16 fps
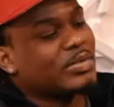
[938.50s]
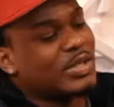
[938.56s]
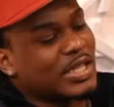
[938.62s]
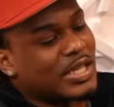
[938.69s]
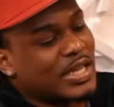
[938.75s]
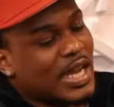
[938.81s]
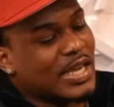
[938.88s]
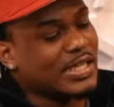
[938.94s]

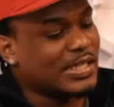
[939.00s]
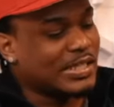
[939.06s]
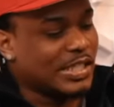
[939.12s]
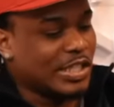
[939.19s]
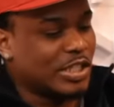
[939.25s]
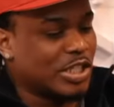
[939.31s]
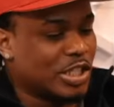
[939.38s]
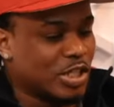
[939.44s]
something
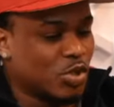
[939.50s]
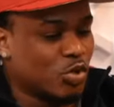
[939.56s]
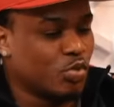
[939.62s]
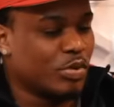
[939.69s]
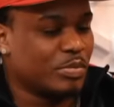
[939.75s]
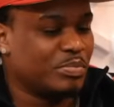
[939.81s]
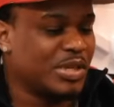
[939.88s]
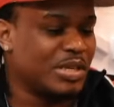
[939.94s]
nicely to you
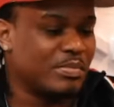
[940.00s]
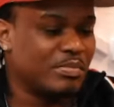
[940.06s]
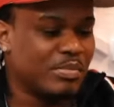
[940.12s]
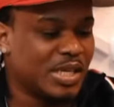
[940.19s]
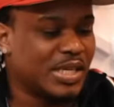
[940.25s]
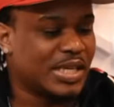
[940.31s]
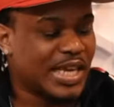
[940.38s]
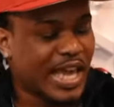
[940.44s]
would be
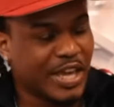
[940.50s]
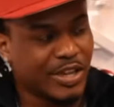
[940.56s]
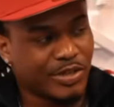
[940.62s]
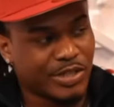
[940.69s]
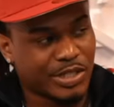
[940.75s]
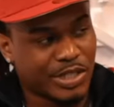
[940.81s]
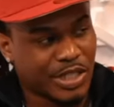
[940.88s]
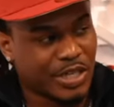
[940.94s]
me
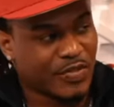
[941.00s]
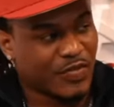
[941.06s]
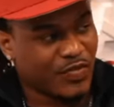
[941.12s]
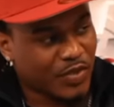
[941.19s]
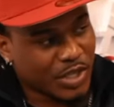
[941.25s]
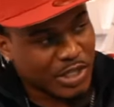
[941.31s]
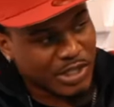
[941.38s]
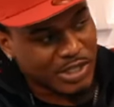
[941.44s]
catering to your
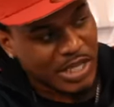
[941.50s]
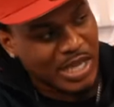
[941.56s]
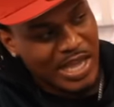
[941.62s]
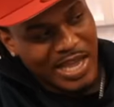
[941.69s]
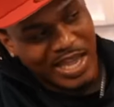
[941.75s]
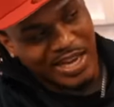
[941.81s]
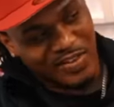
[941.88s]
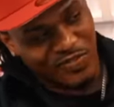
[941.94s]
feelings,
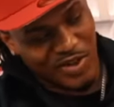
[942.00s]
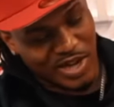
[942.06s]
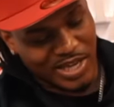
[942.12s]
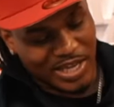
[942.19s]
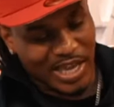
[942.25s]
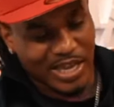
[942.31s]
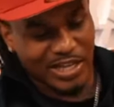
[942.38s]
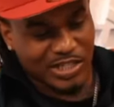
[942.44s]
and if I
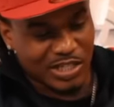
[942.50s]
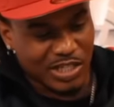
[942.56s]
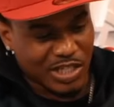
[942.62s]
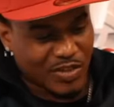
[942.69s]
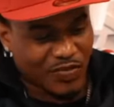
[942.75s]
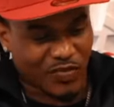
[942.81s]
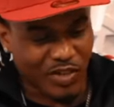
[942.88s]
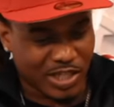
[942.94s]
cater to
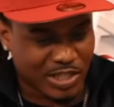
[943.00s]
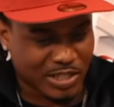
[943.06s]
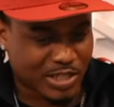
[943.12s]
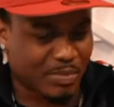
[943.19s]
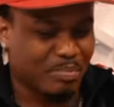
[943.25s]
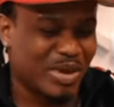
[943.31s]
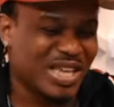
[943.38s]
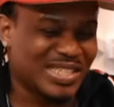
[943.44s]
your feelings,
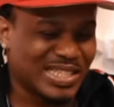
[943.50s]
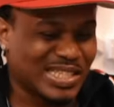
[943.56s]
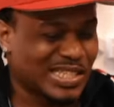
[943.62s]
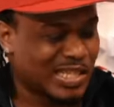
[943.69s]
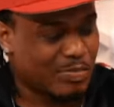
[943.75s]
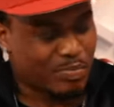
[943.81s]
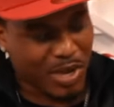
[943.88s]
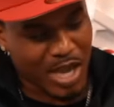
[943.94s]
I'm
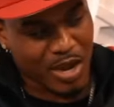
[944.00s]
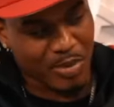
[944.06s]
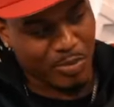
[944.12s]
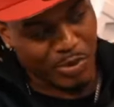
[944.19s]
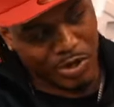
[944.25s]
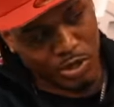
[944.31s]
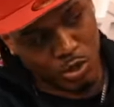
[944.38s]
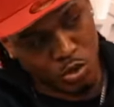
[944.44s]
basically
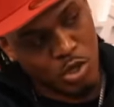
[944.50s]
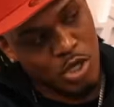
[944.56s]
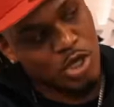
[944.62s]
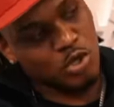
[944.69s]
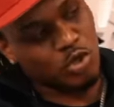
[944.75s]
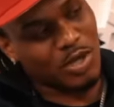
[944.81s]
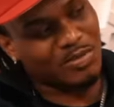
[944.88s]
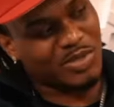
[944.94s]
pampering you.
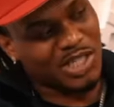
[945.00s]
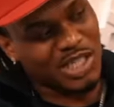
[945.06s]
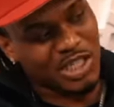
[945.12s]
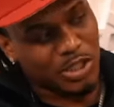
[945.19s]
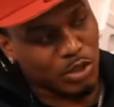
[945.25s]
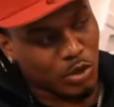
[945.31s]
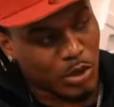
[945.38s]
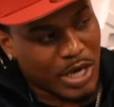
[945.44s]
So I'm
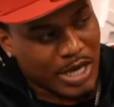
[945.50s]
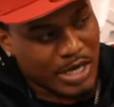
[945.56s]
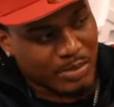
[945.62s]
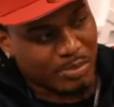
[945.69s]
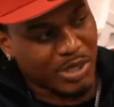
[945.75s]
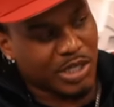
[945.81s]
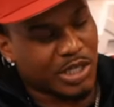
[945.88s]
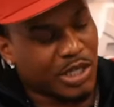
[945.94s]
teaching you how to
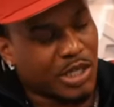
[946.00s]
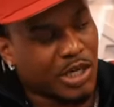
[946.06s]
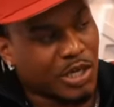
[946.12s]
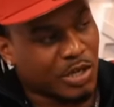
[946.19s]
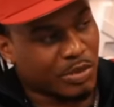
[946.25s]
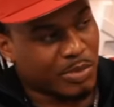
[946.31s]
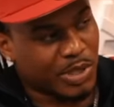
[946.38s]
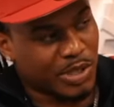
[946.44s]
be a
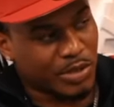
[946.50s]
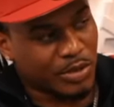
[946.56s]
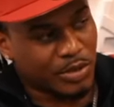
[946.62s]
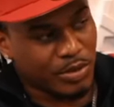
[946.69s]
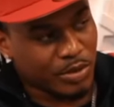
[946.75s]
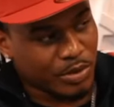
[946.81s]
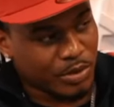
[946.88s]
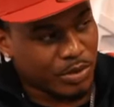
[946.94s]
girl, bro.
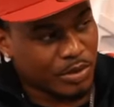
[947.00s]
